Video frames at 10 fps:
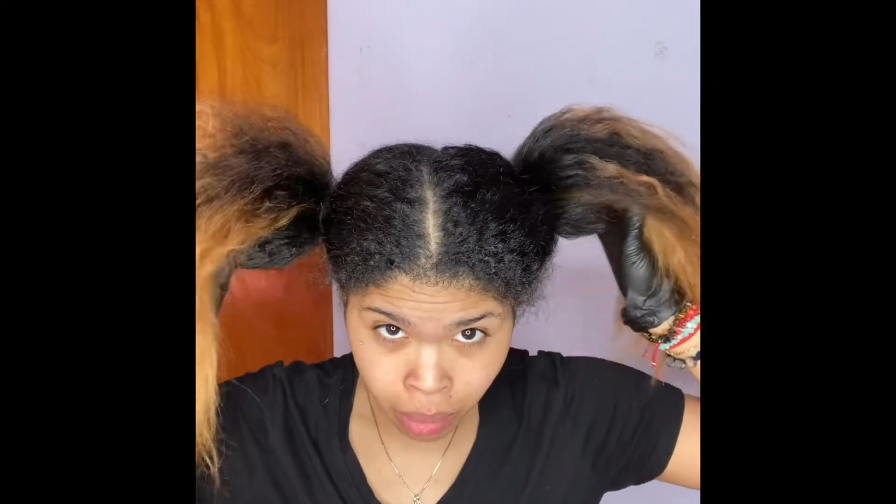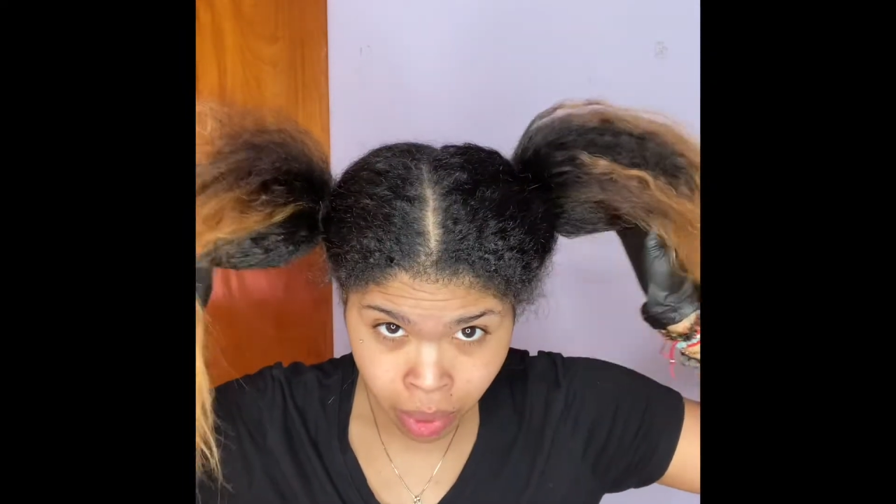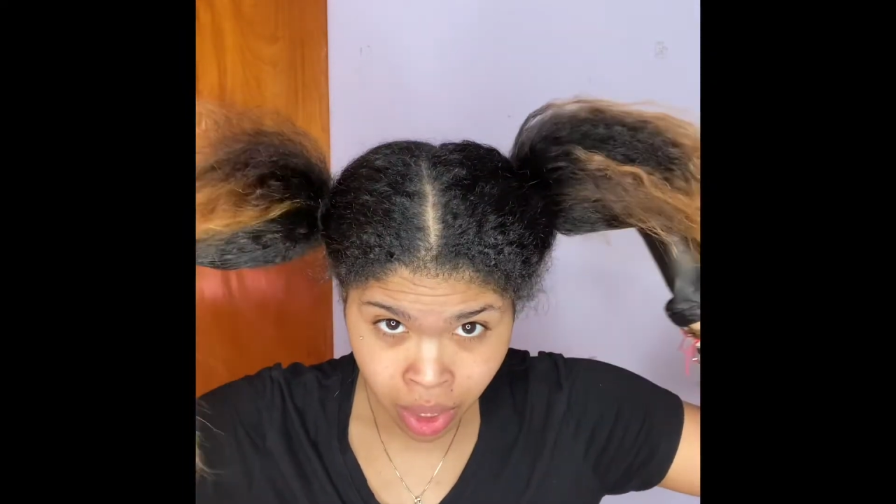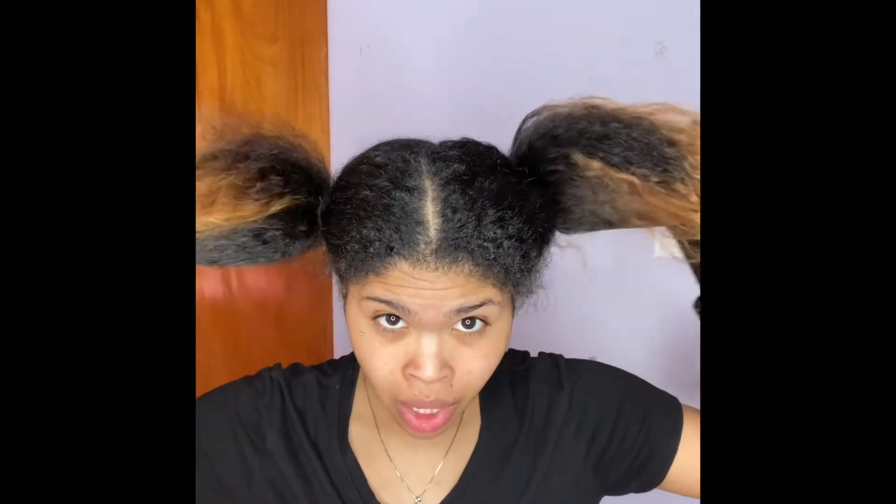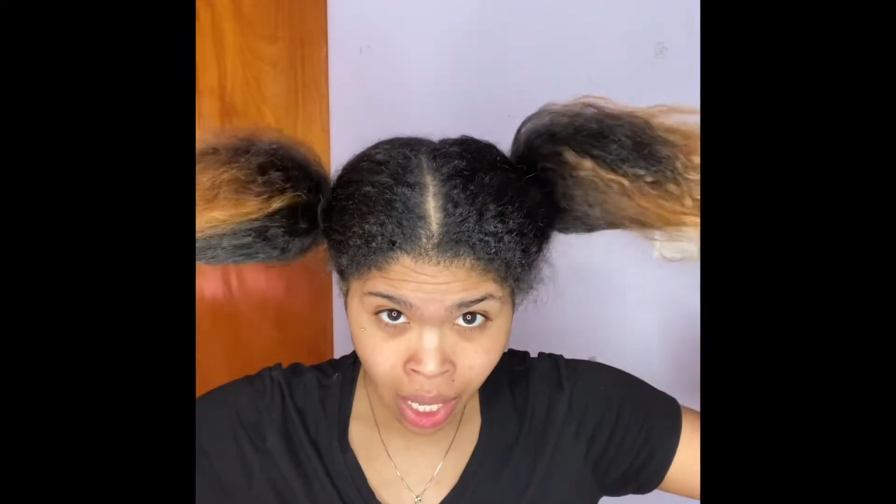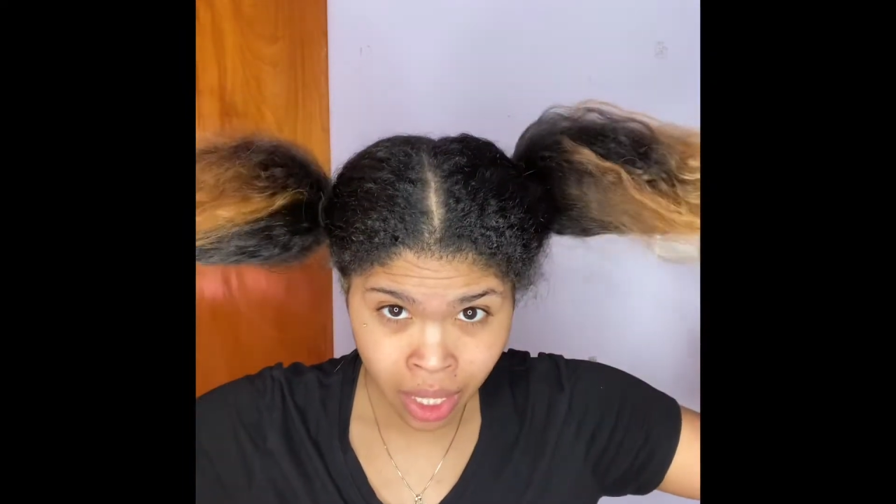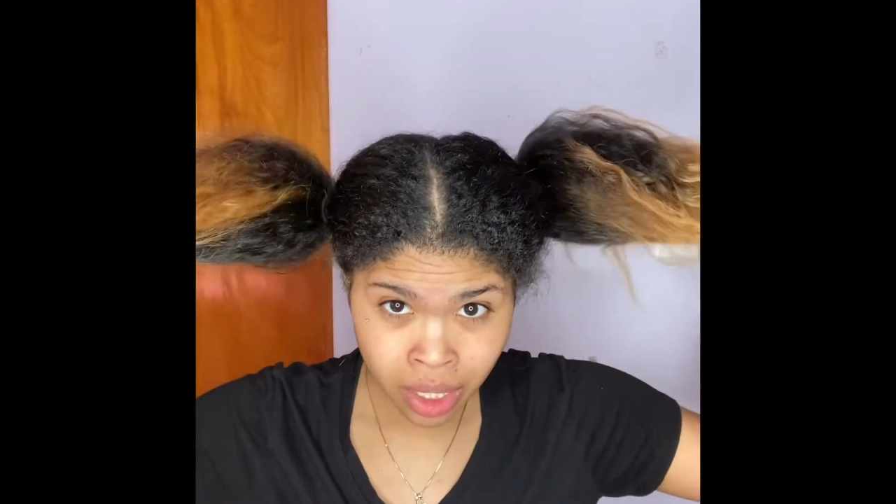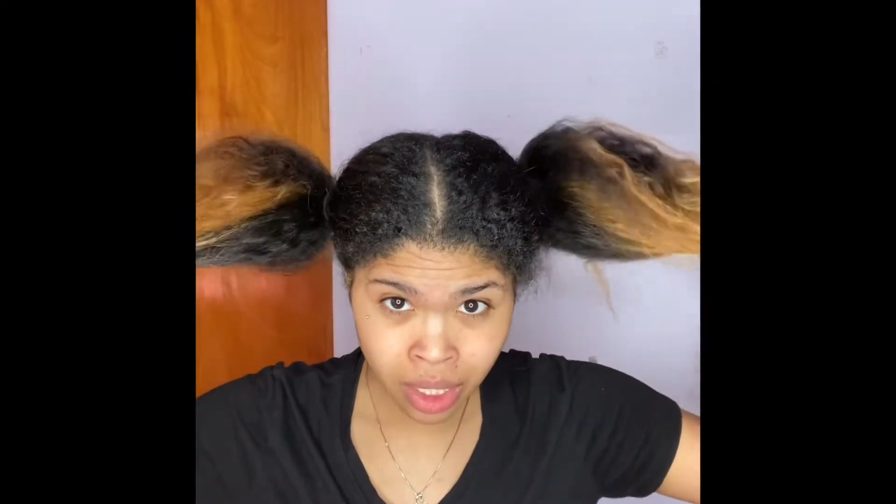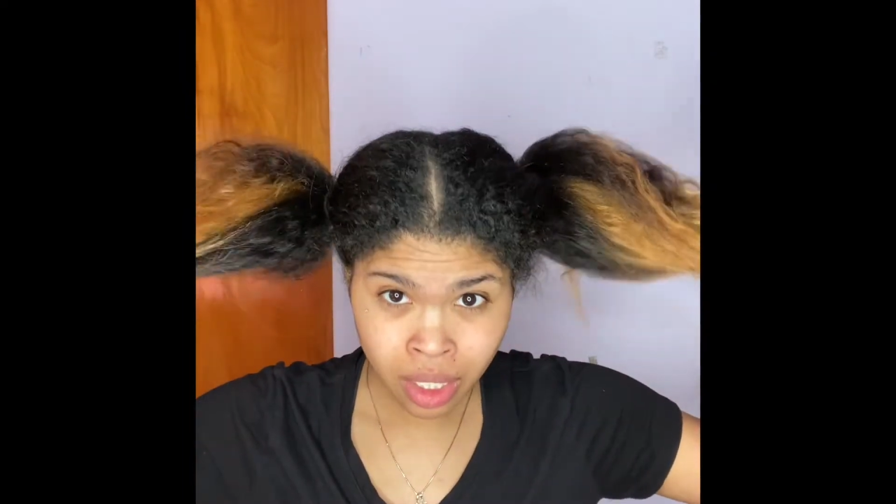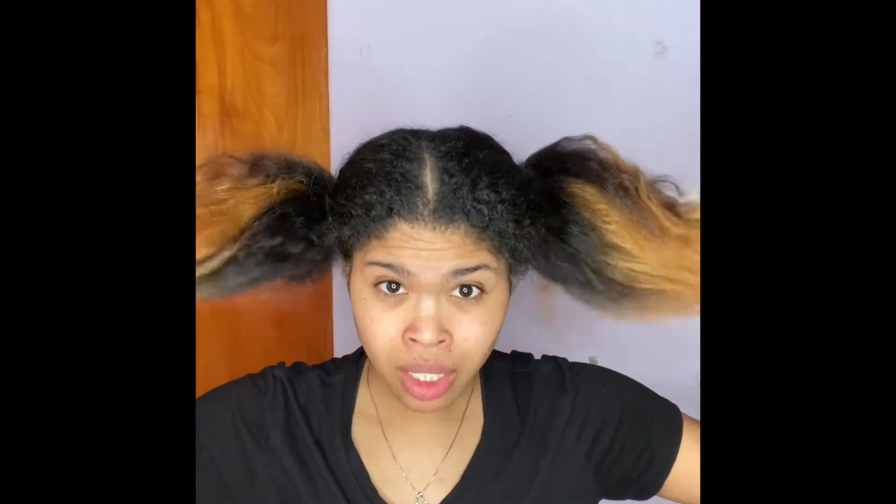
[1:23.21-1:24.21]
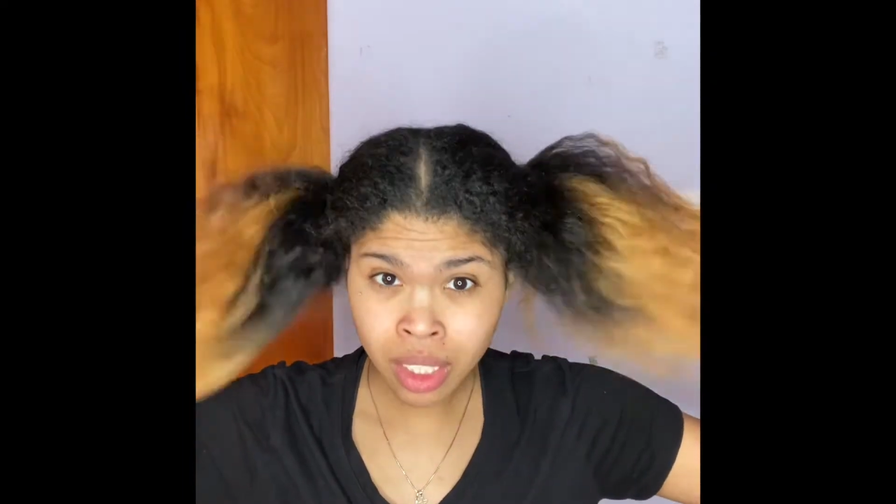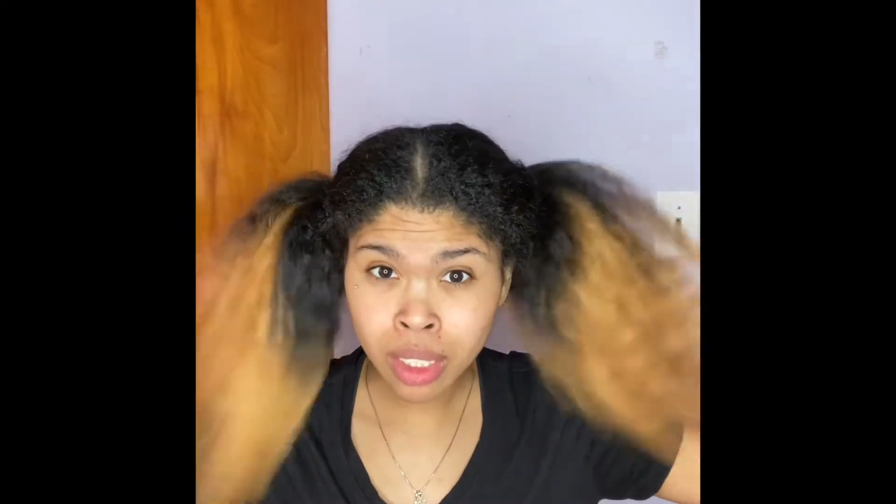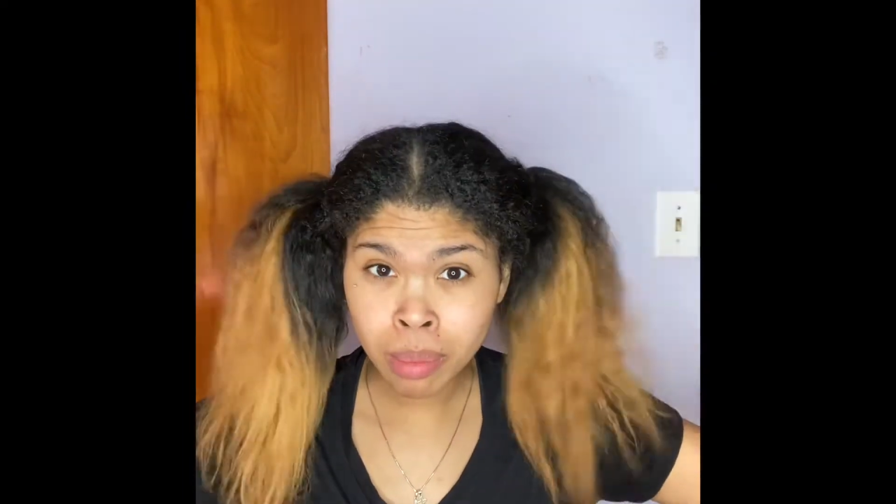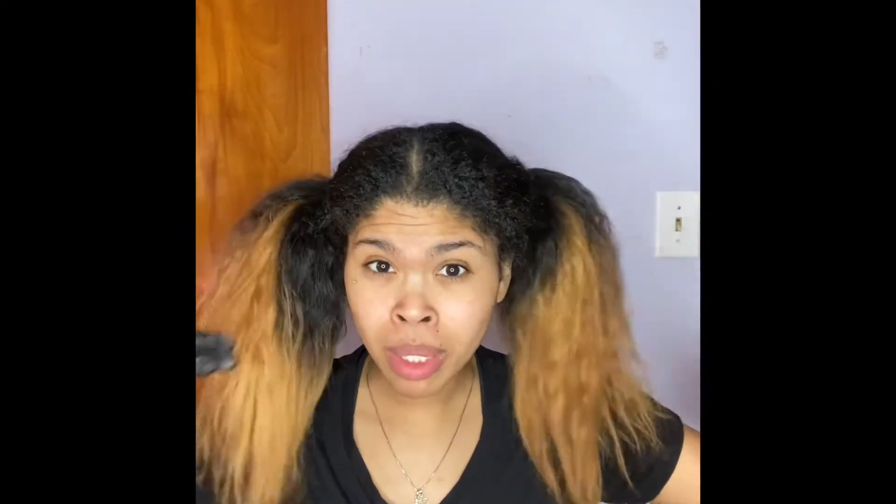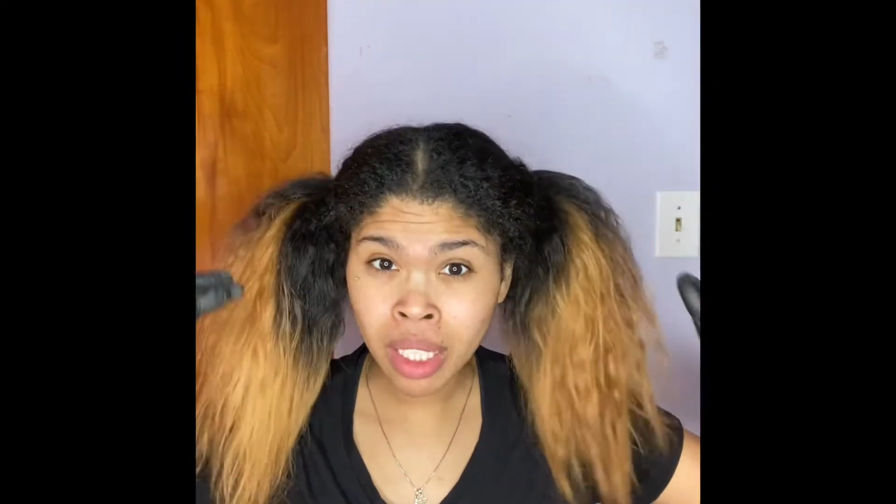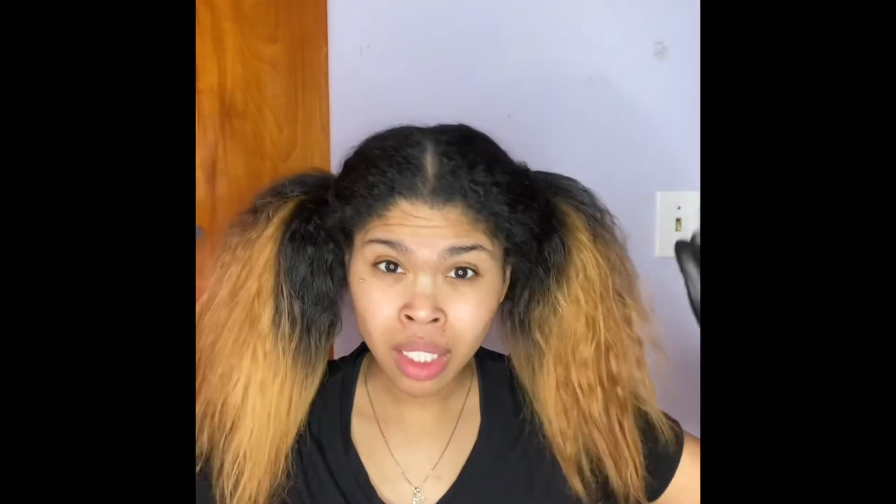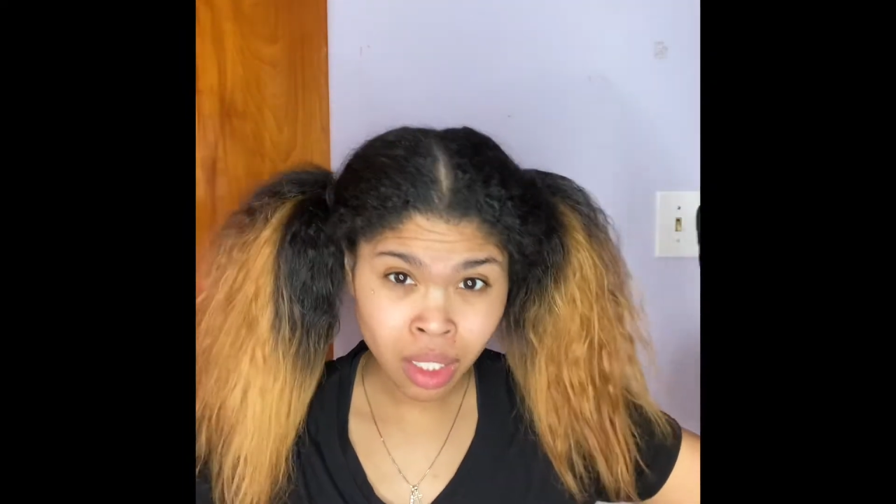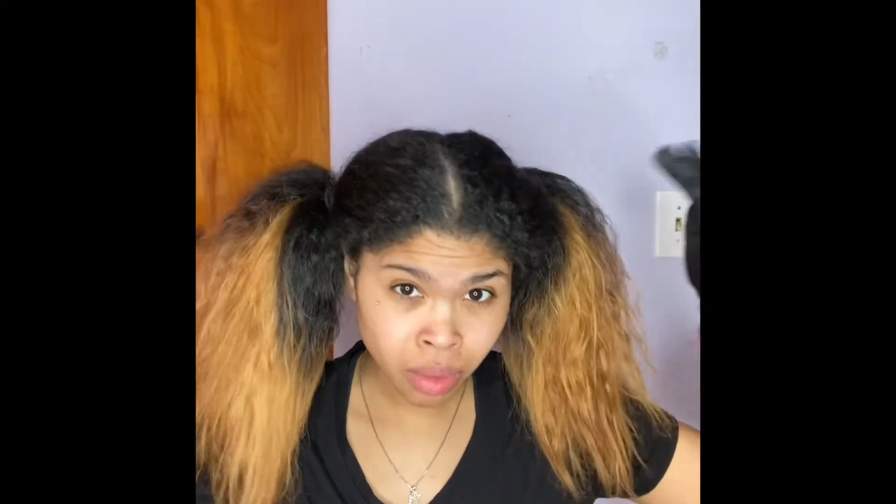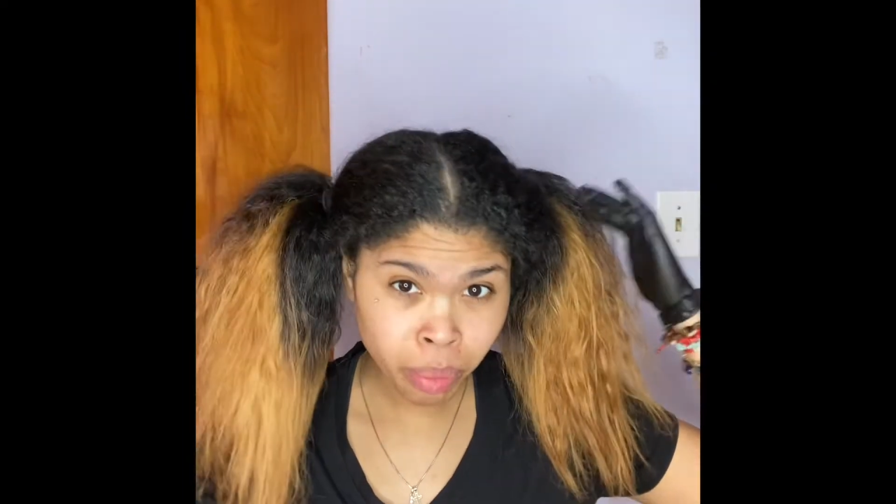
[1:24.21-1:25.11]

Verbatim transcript: But honestly, this method of